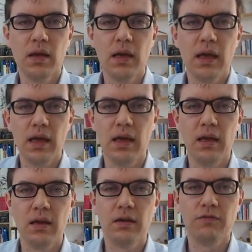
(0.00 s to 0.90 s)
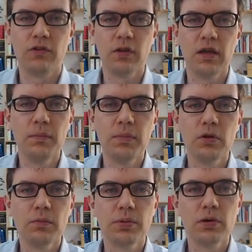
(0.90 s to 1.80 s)
And for the
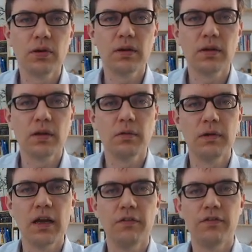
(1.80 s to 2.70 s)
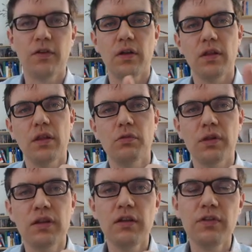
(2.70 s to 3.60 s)
inbound processes, we have the
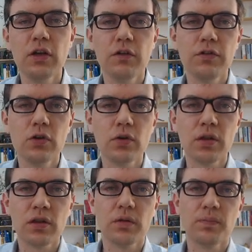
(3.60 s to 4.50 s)
receiving of goods,